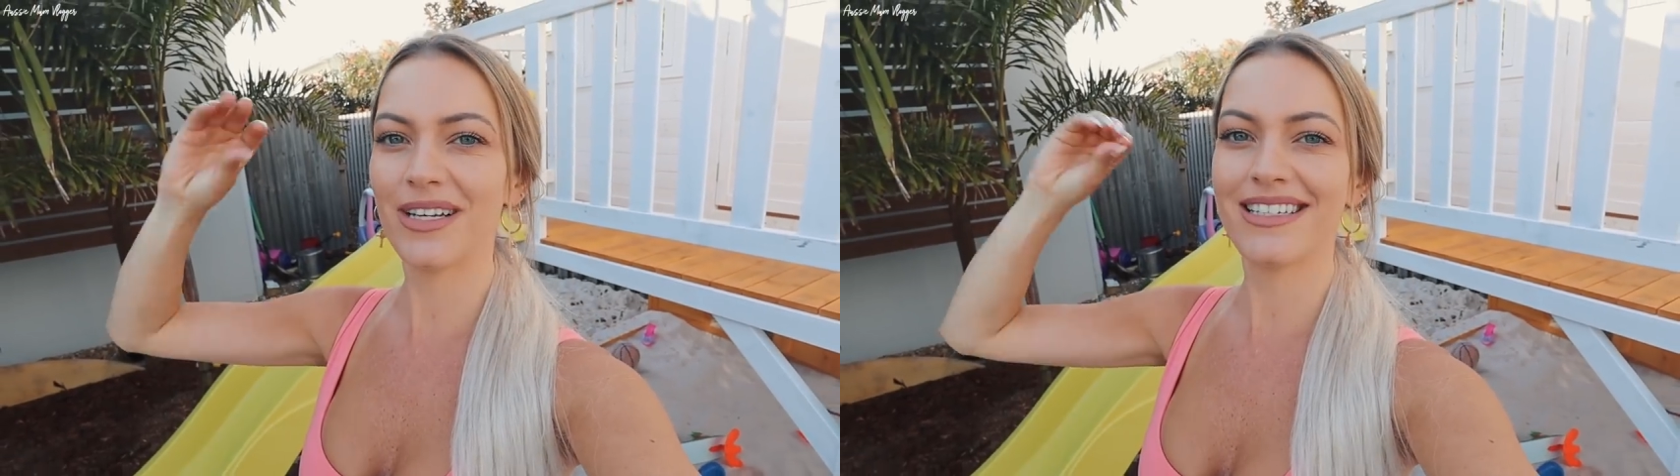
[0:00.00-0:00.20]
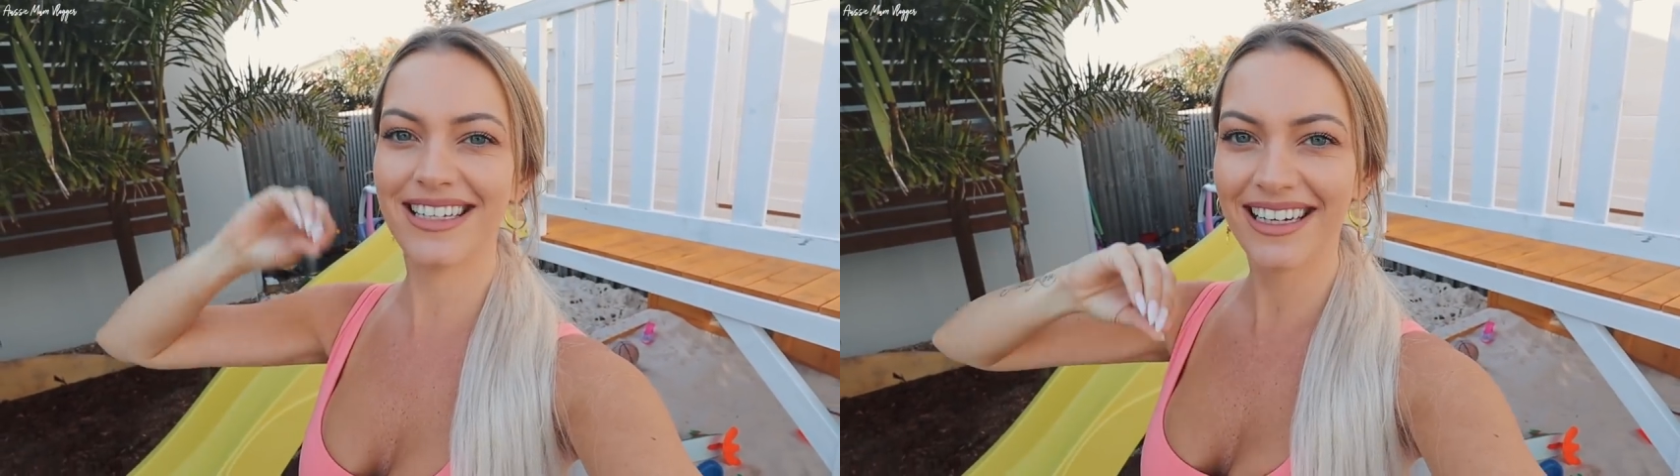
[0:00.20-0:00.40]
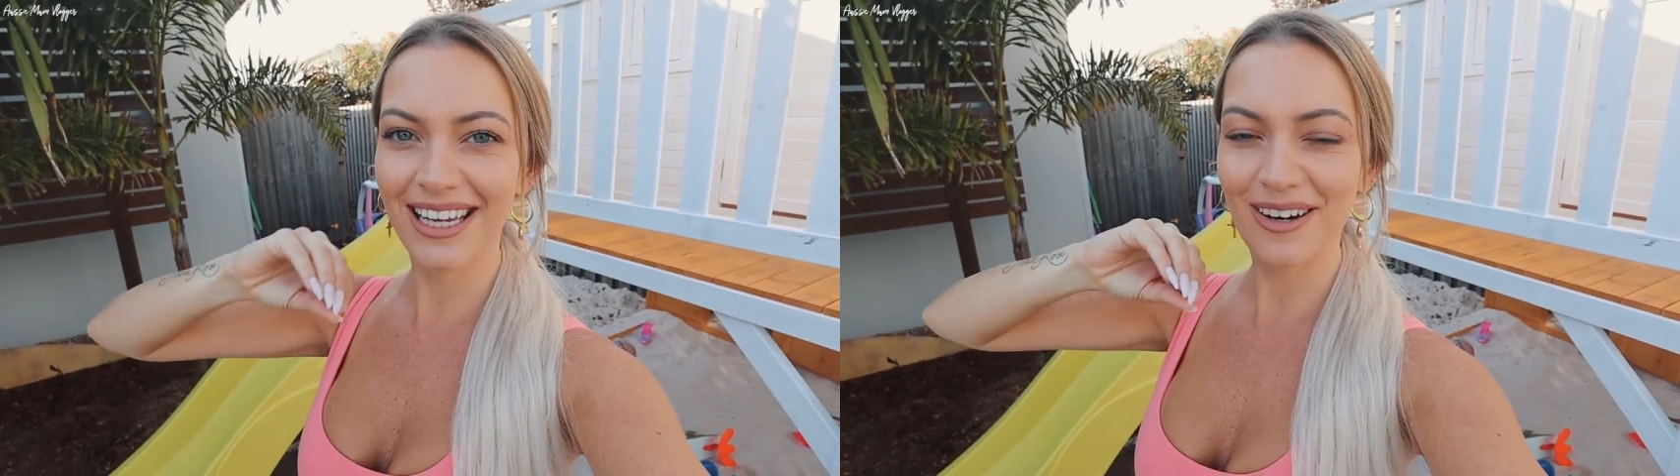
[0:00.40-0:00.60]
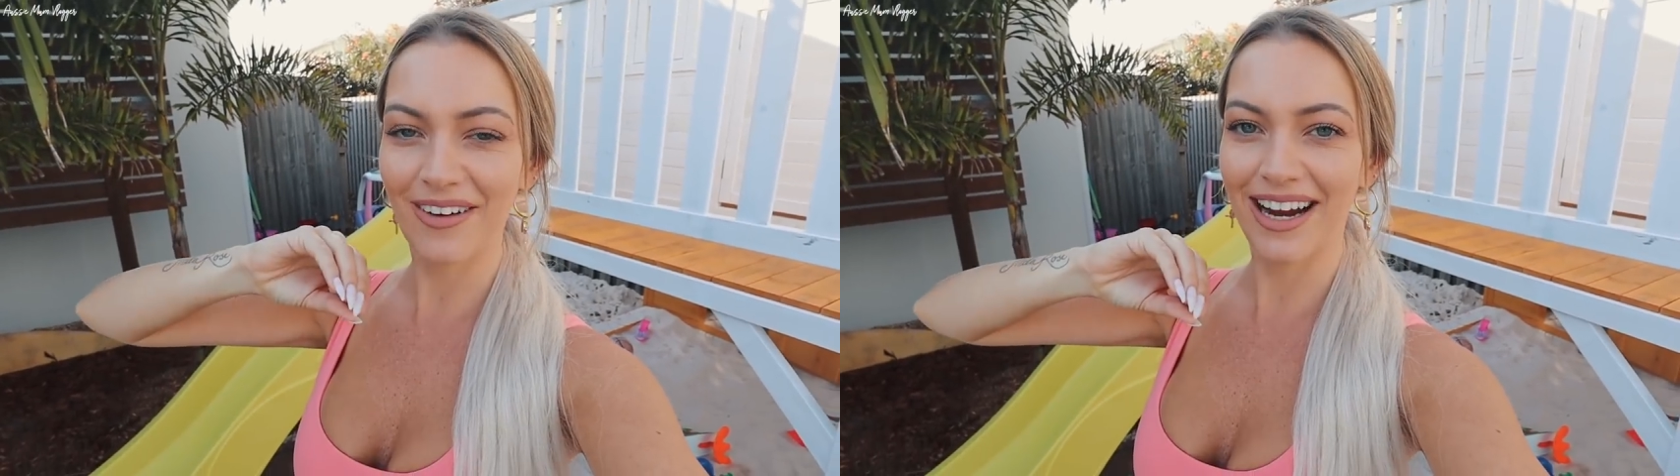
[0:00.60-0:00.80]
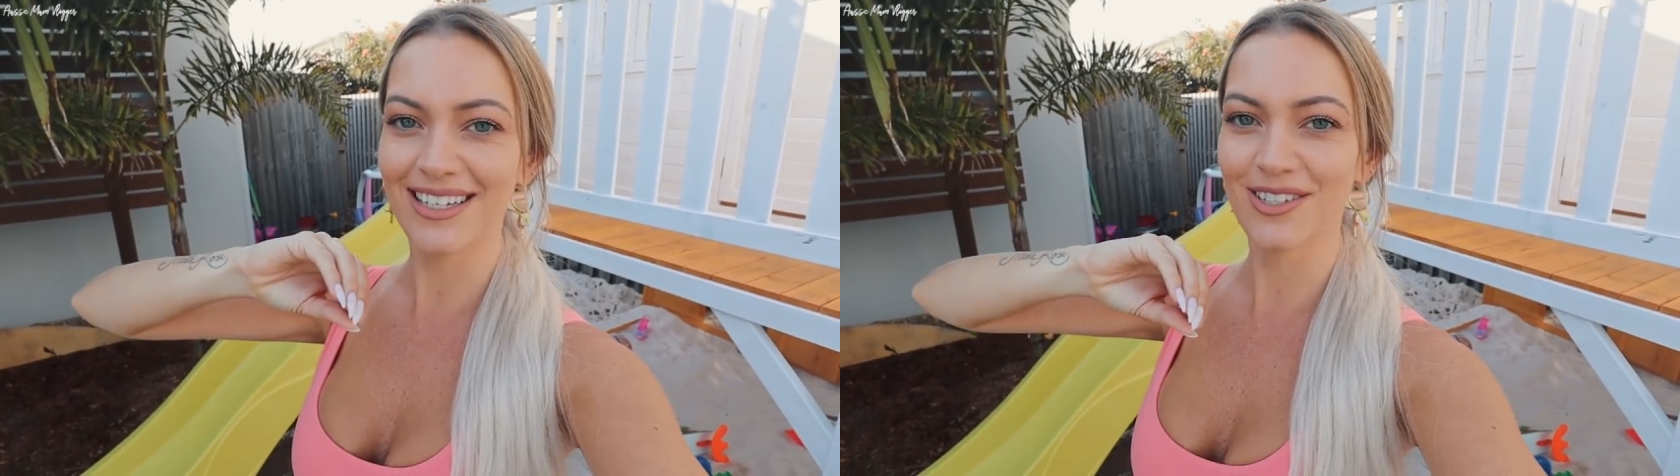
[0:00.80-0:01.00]
we didn't get
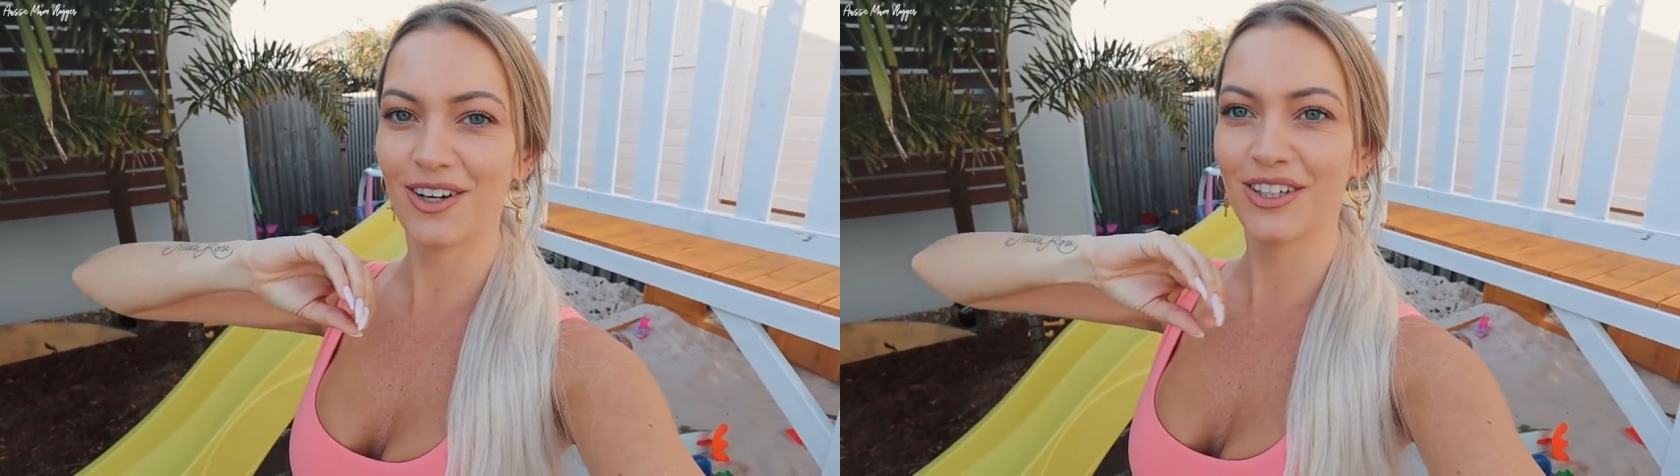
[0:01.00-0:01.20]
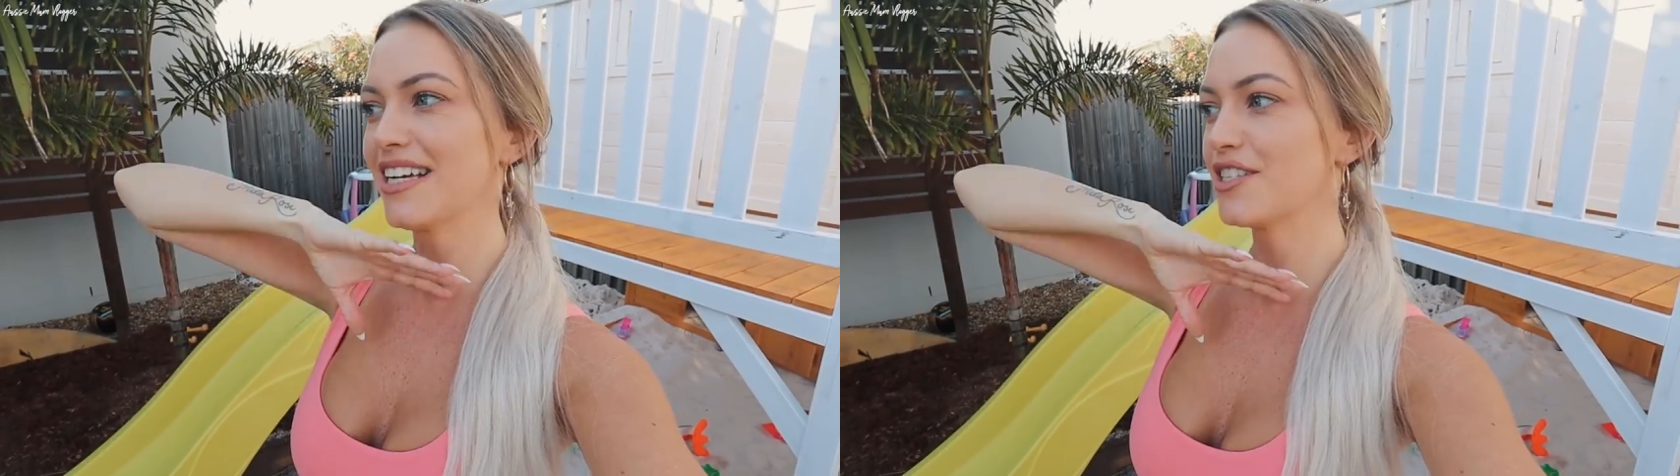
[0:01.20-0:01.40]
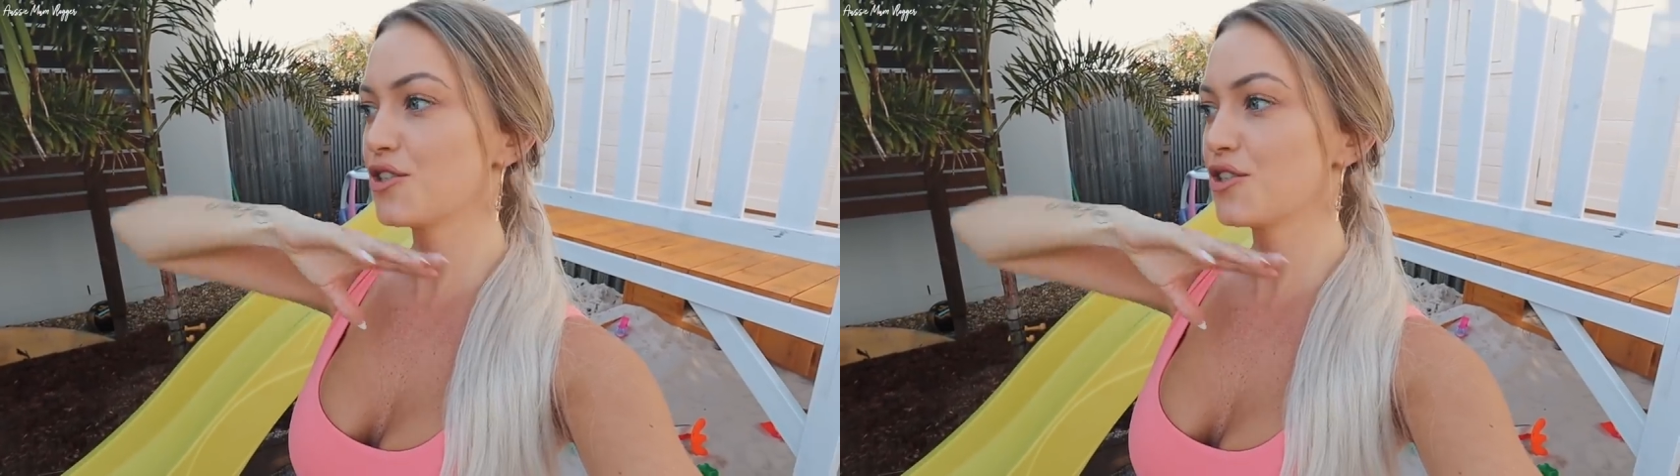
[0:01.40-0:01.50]
rained on.